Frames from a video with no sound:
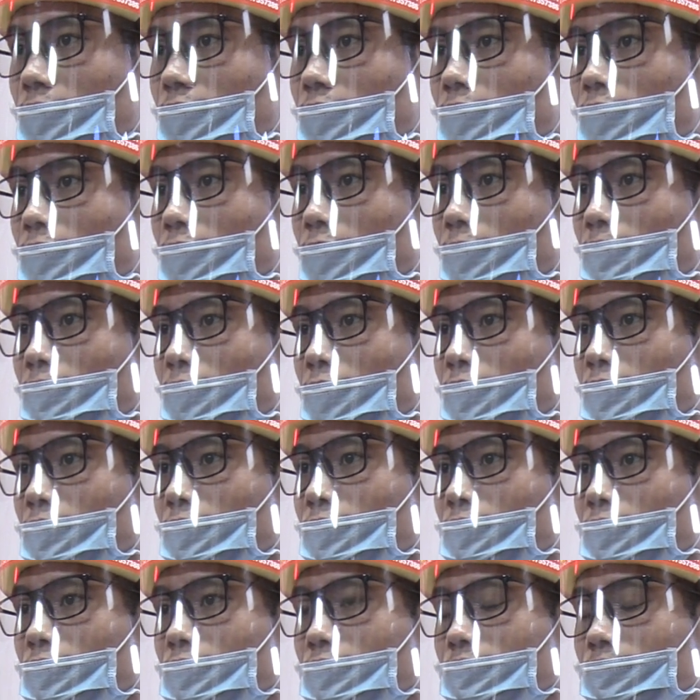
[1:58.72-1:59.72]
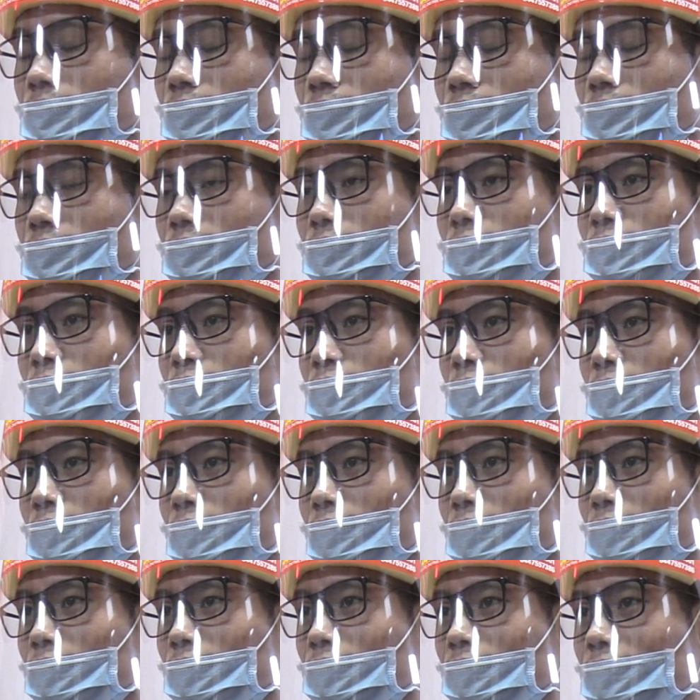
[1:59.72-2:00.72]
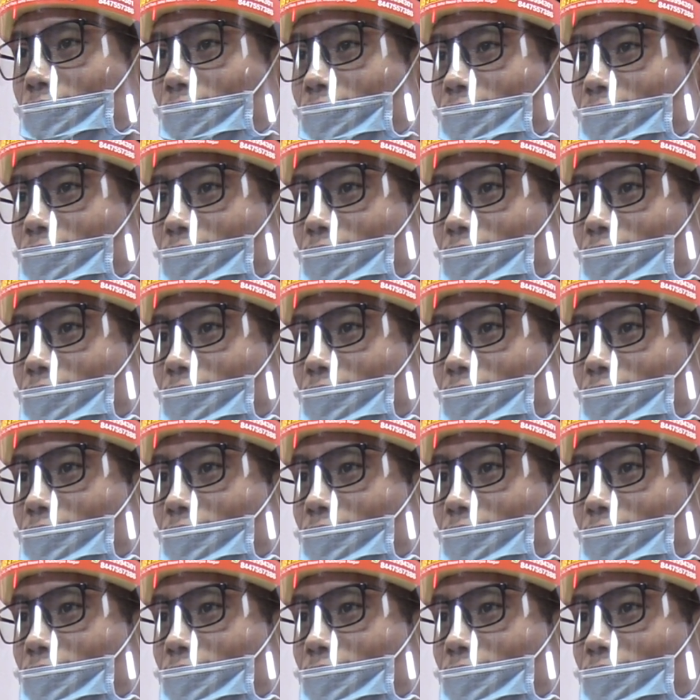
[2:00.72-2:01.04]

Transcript: And you are also a Christian?